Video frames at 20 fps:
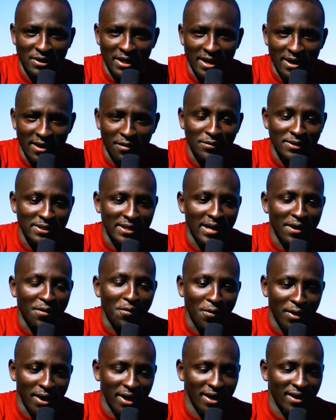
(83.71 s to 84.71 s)
and I was like,
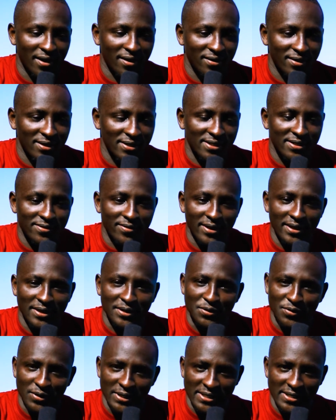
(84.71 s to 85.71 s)
okay, this is really
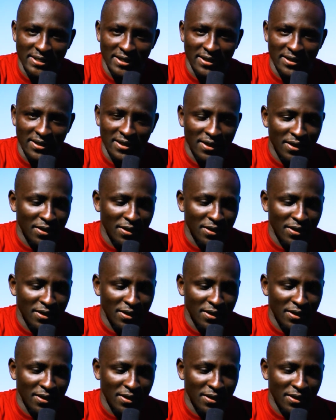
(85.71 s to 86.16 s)
interesting.